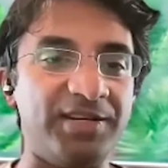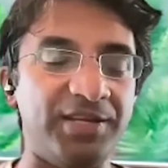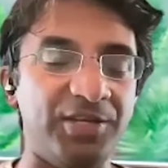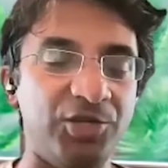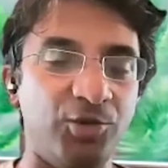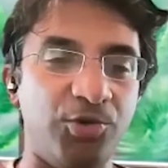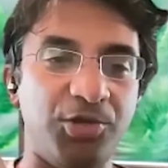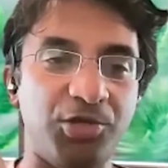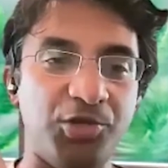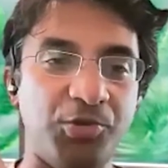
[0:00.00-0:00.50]

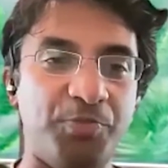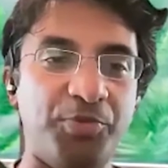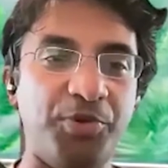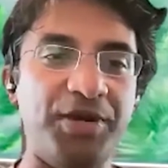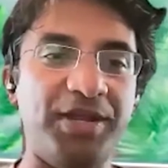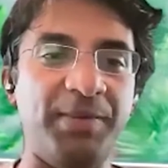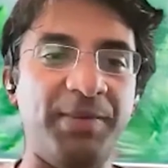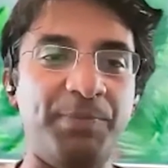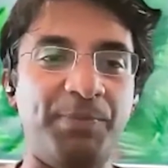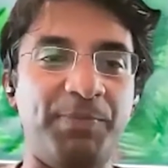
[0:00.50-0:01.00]
You put
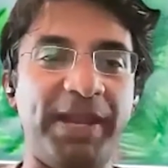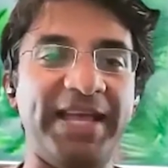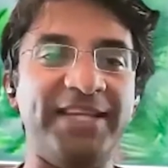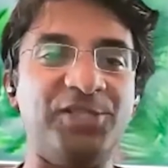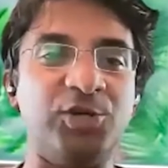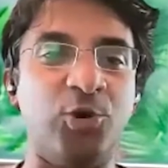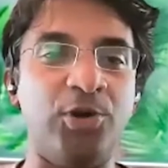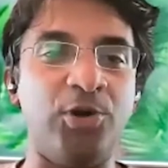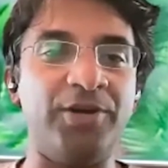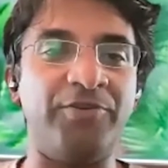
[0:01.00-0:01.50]
a
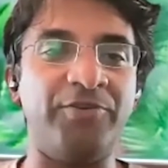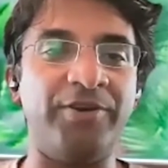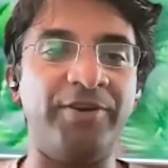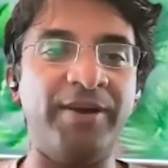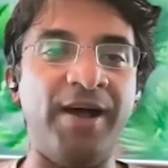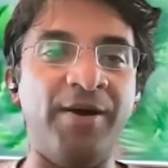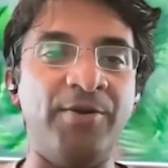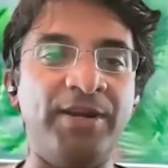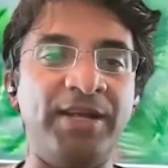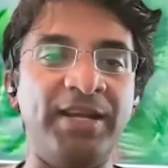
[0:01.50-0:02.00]
placeholder
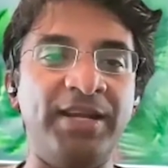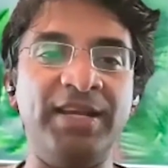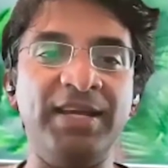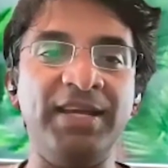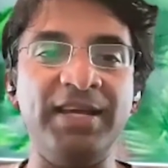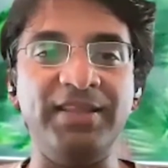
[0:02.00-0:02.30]
around it.